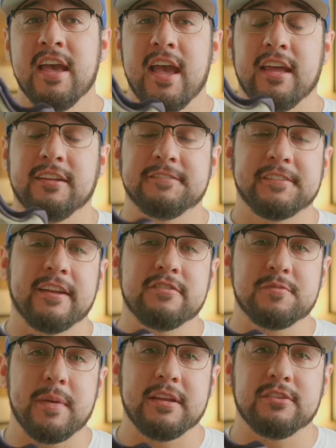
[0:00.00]
and instead of
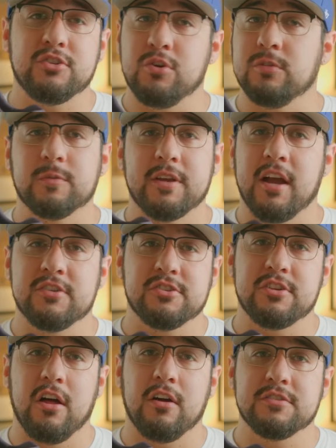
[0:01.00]
spending
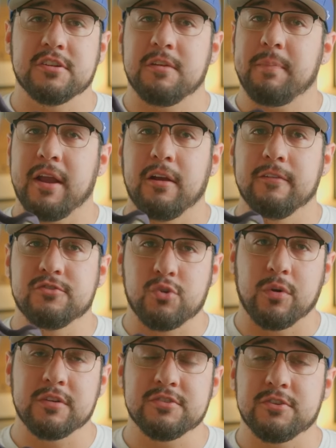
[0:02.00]
$200-300 on a pair of
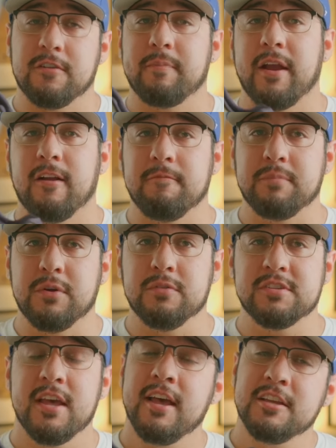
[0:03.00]
Jordans or a pair of boots,